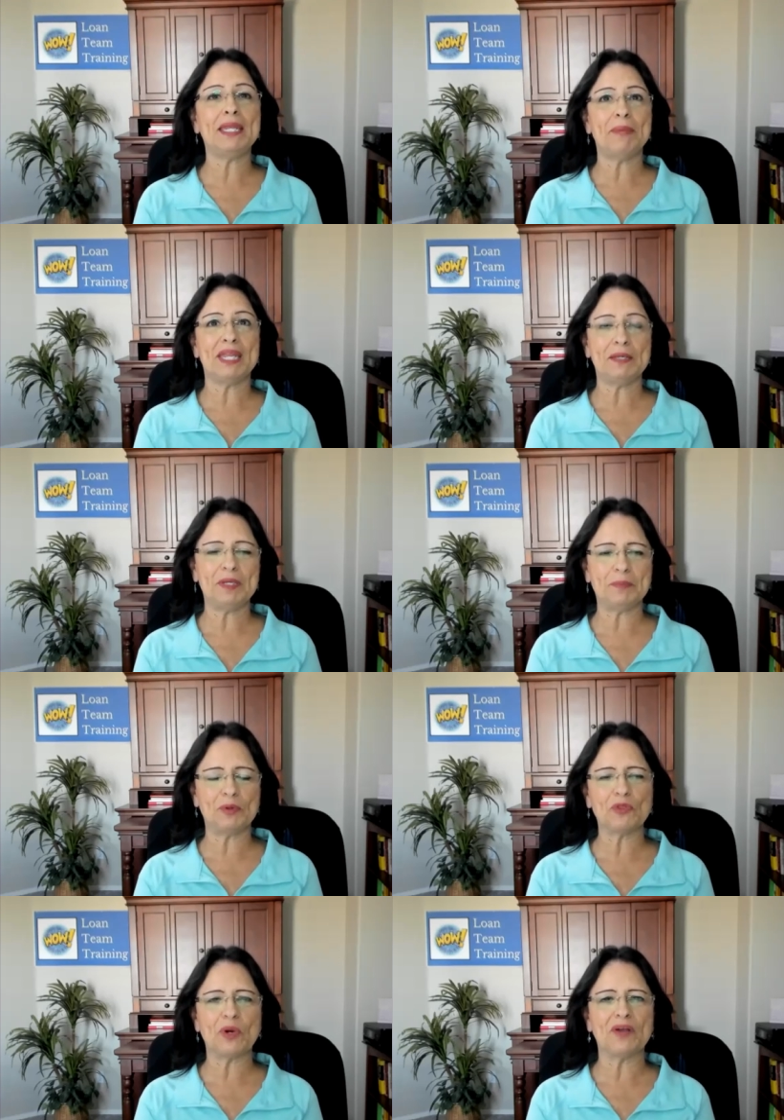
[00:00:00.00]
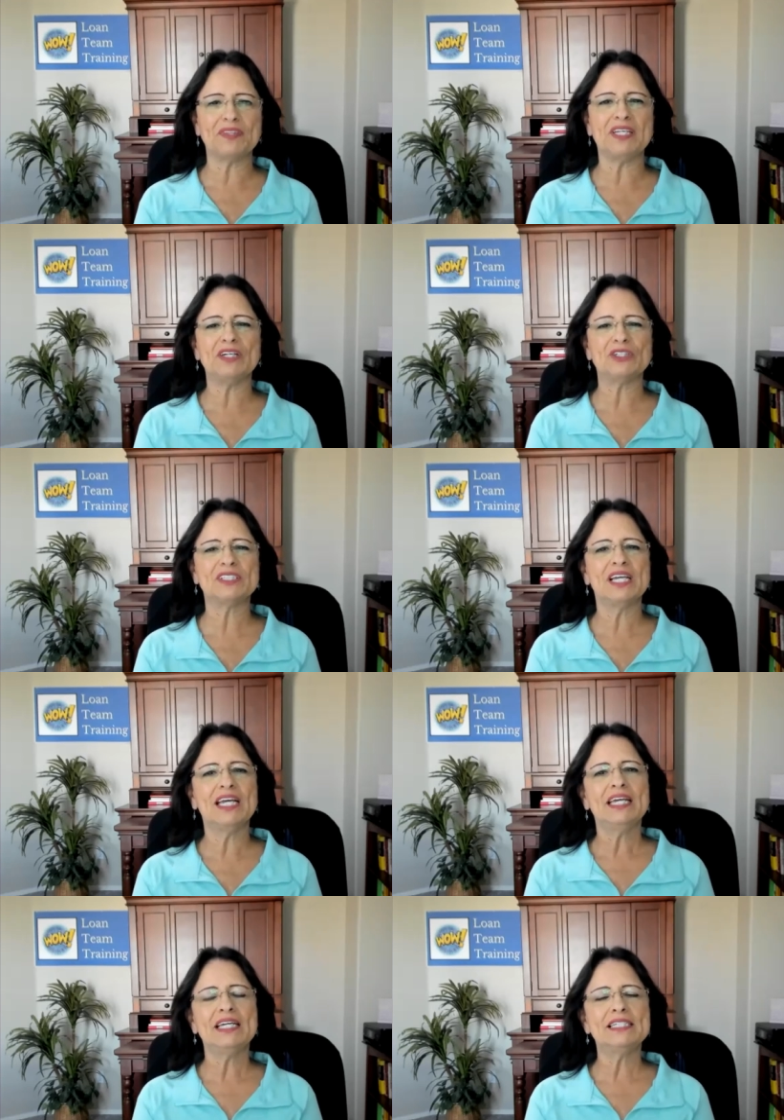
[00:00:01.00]
many people throughout the years
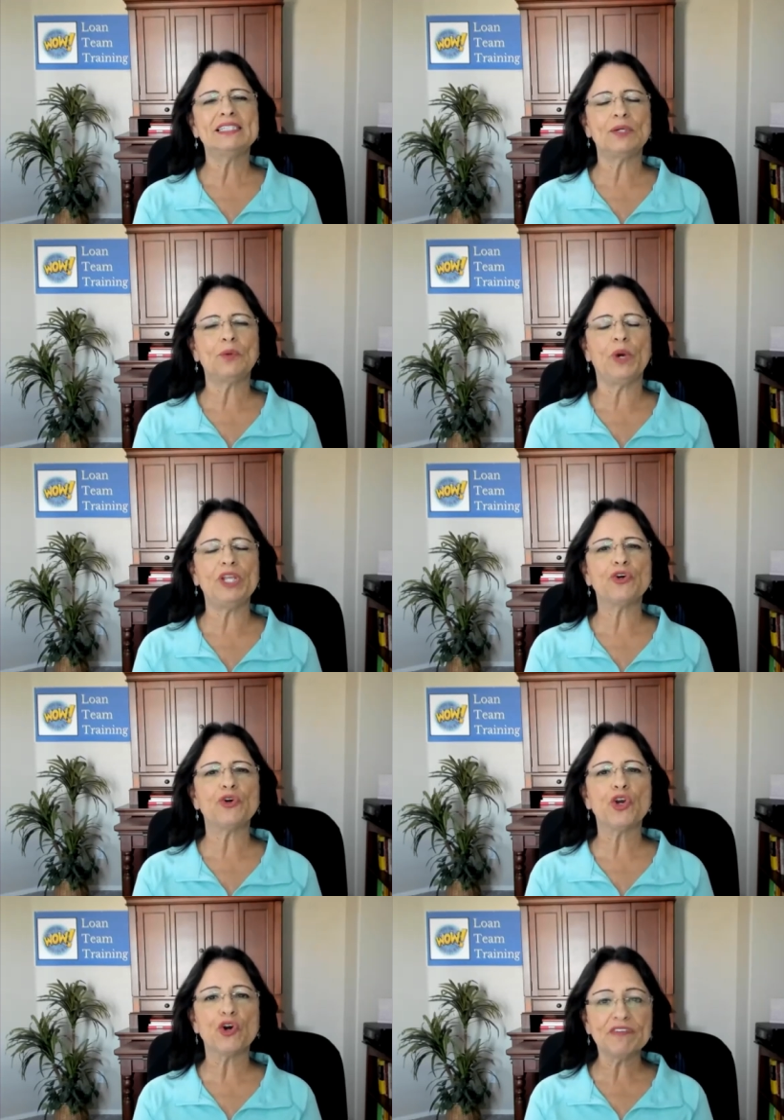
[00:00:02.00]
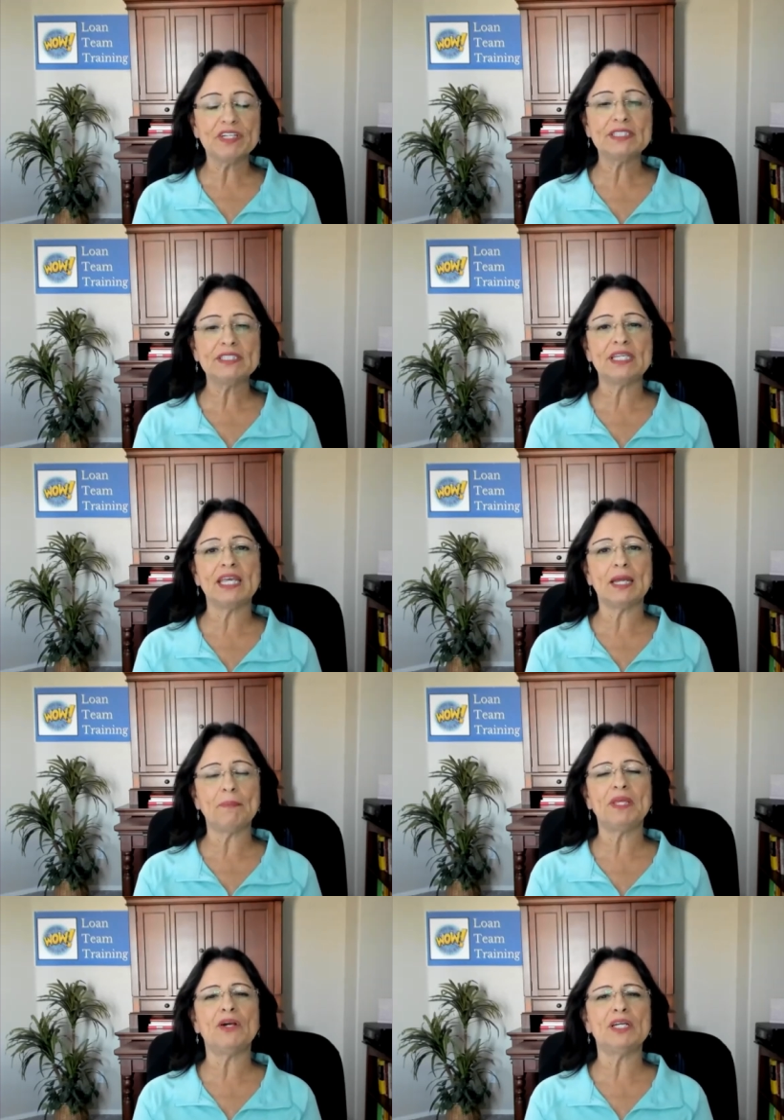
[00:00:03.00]
is when you're nervous to get
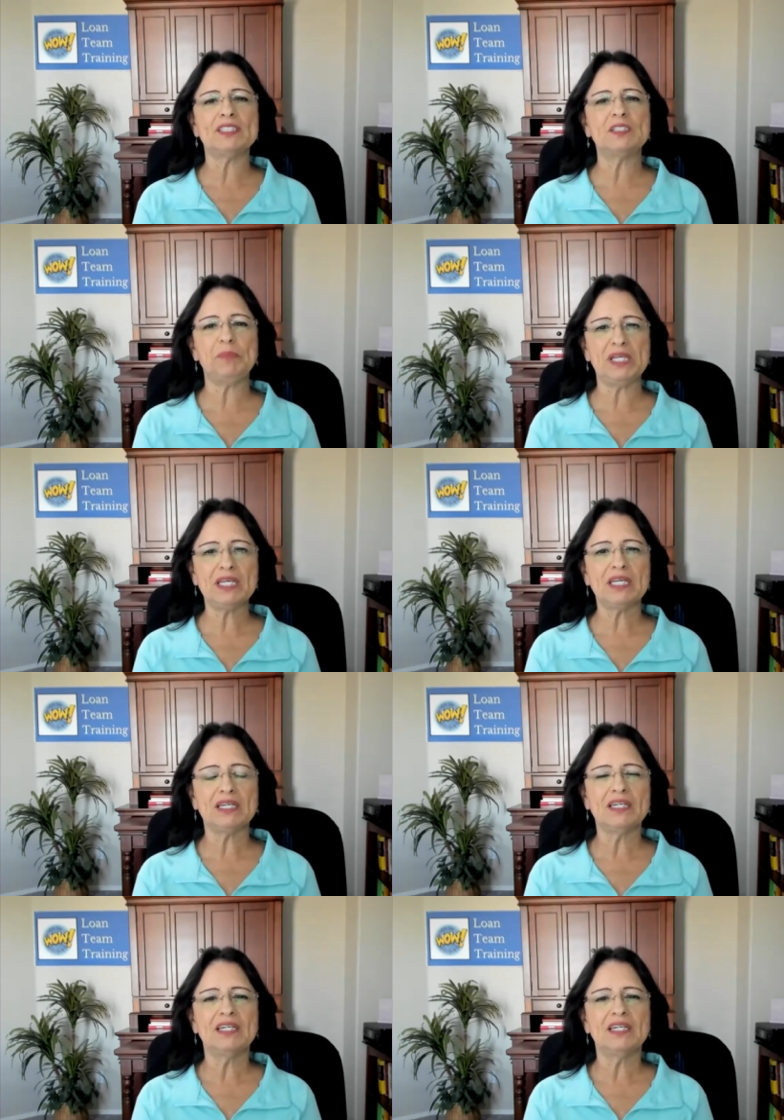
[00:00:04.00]
up there and speak,